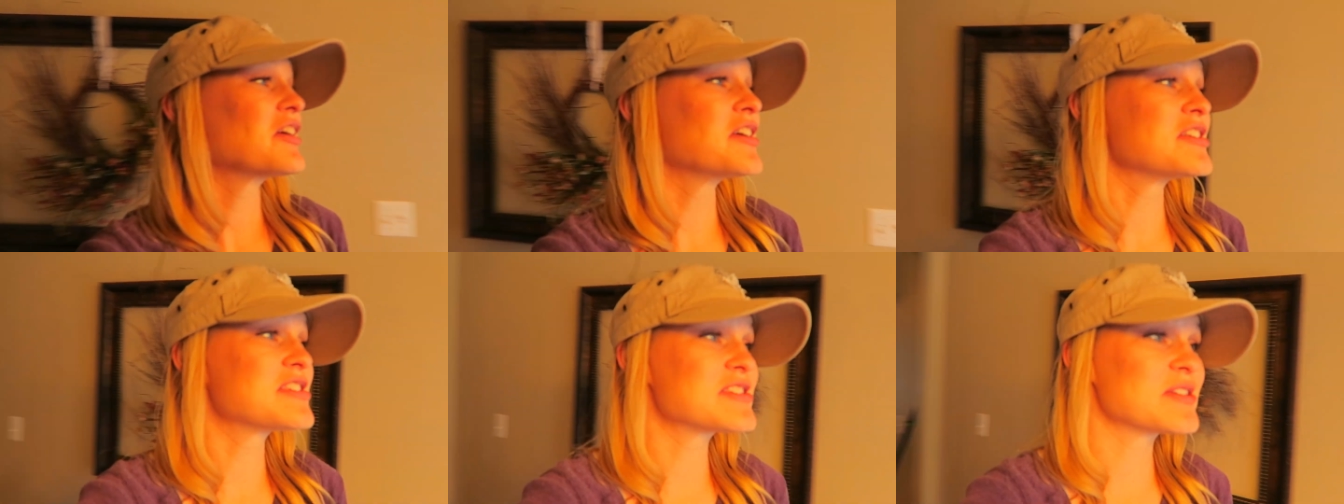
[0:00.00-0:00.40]

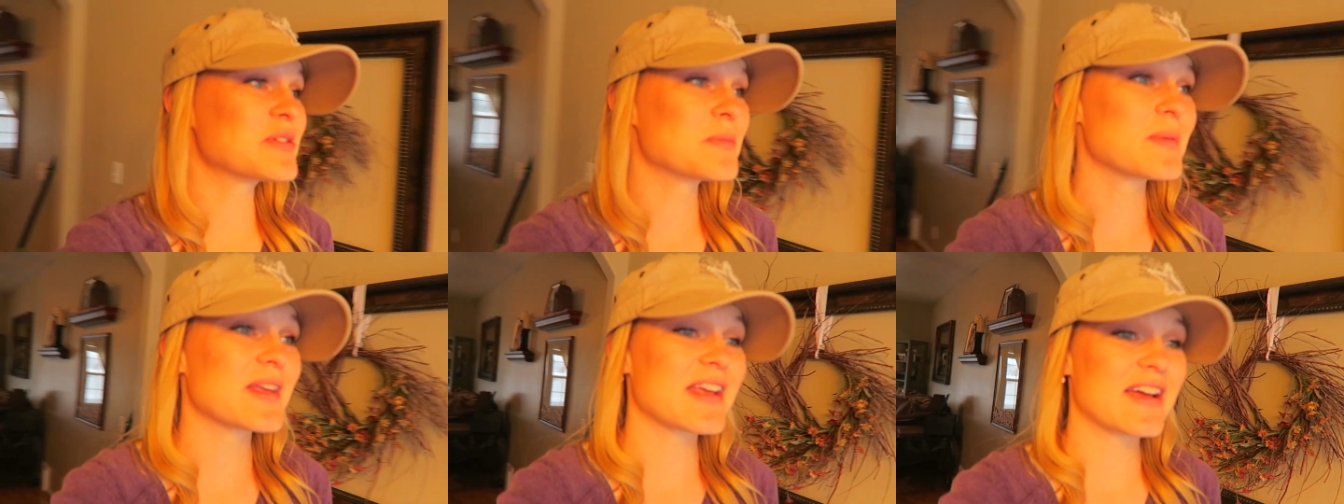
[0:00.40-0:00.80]
curtains
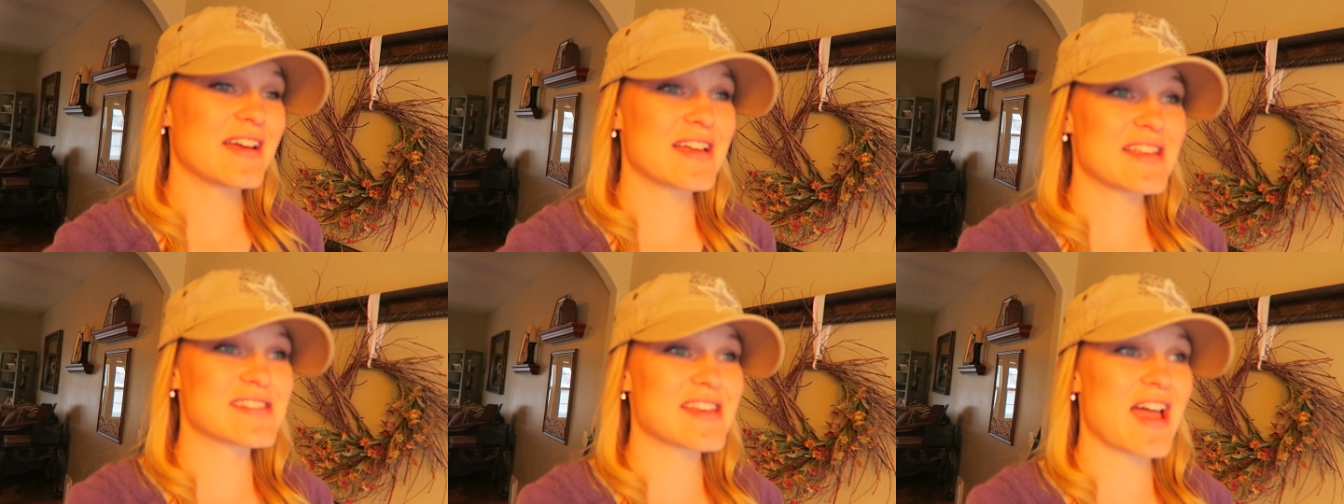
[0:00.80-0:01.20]
soon
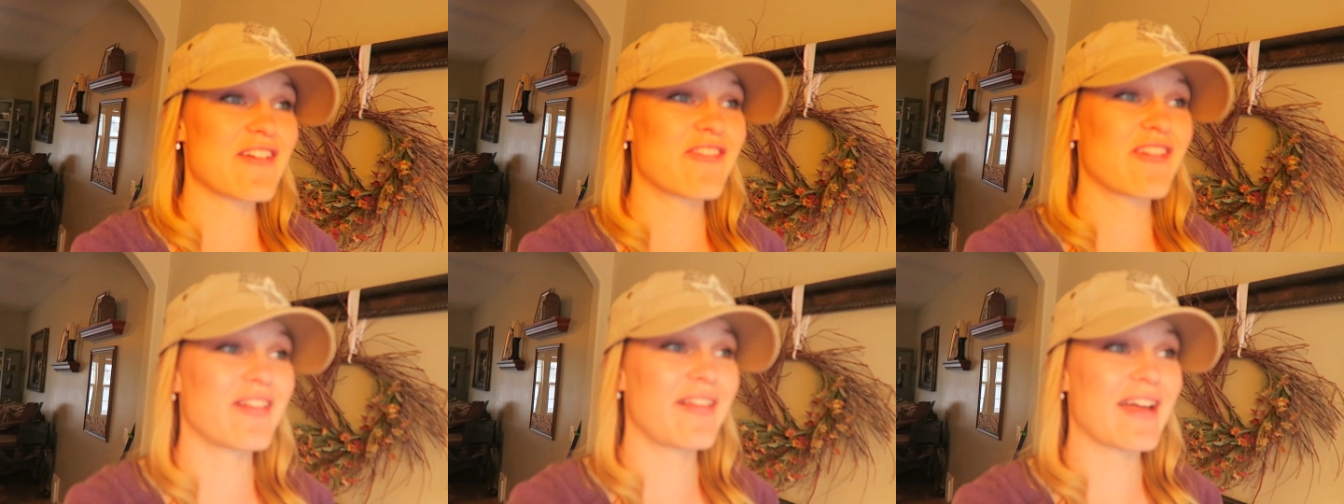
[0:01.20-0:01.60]
because
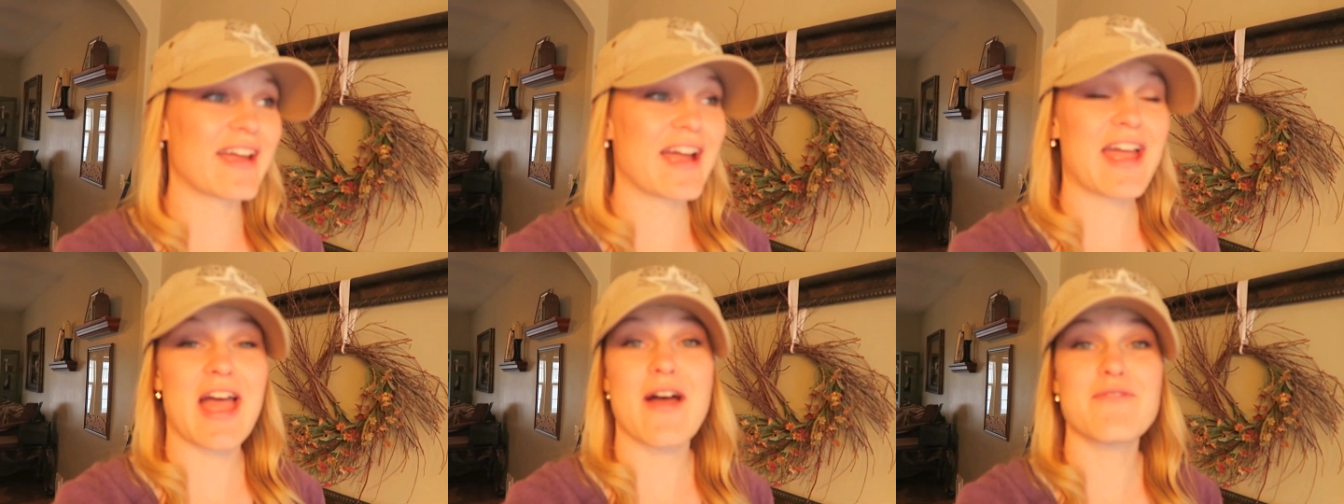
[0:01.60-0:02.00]
I feel
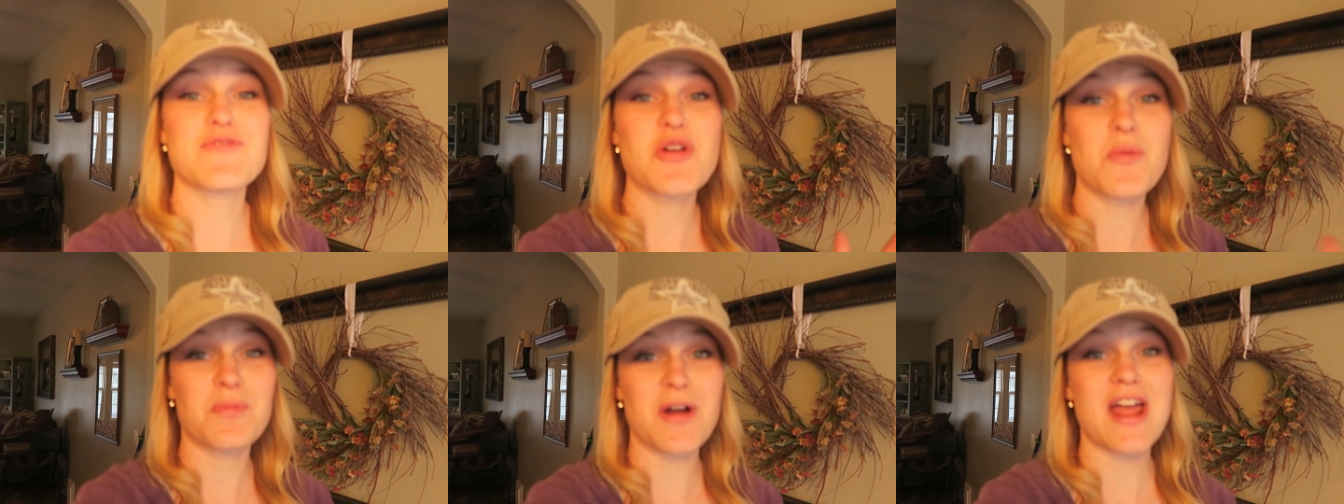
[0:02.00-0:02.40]
like I have
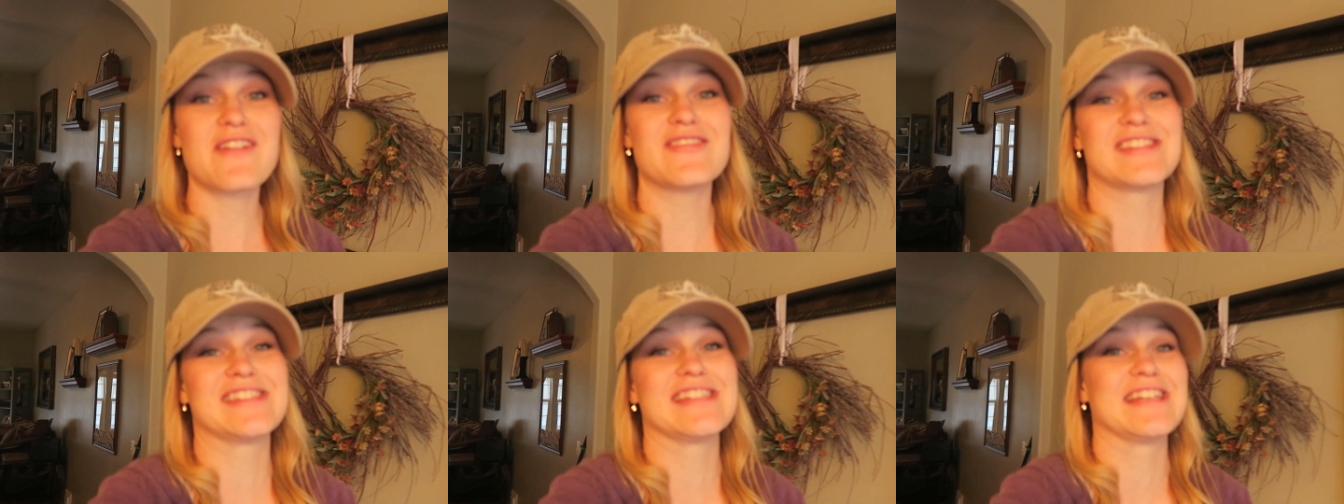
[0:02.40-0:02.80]
no
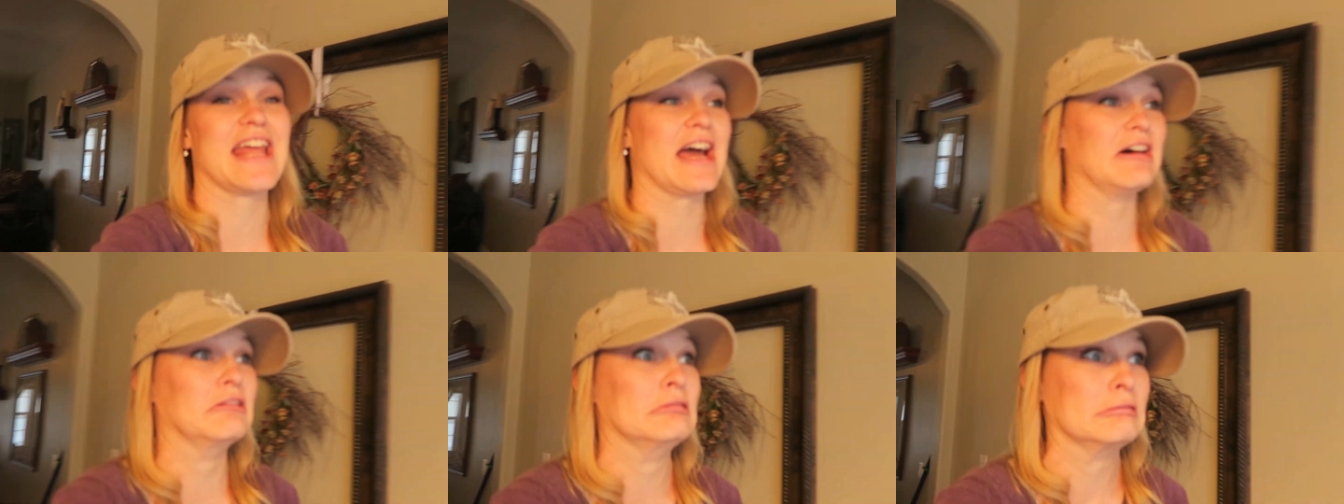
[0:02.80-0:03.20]
privacy
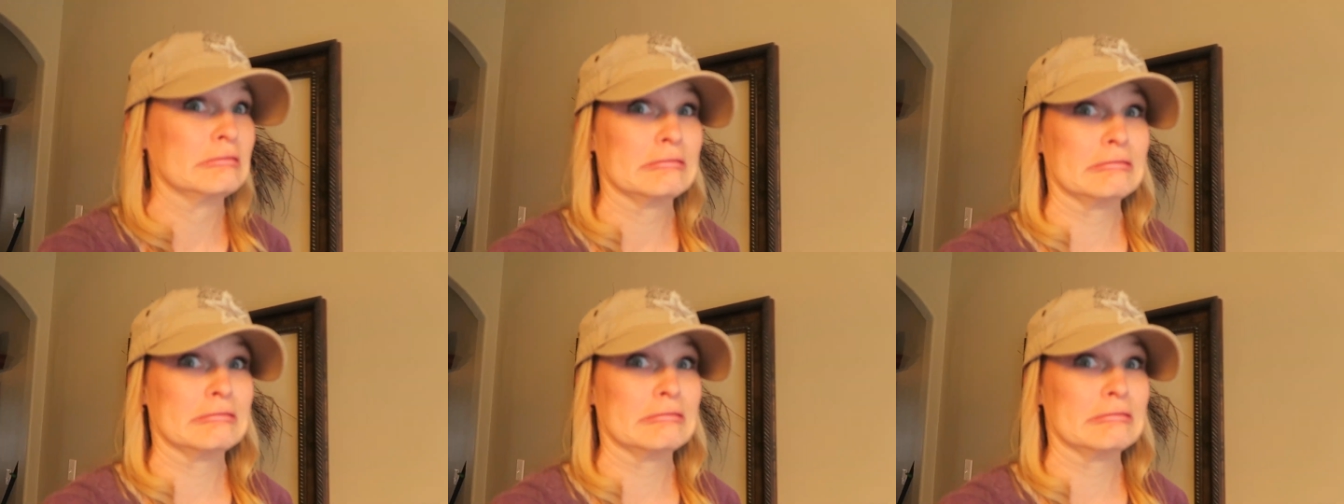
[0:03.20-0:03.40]
now.